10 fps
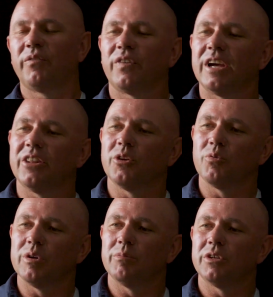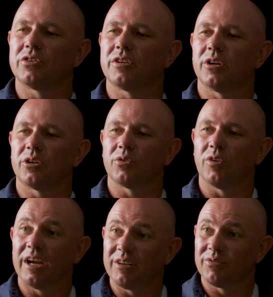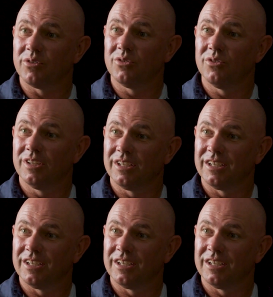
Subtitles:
I found the women so grateful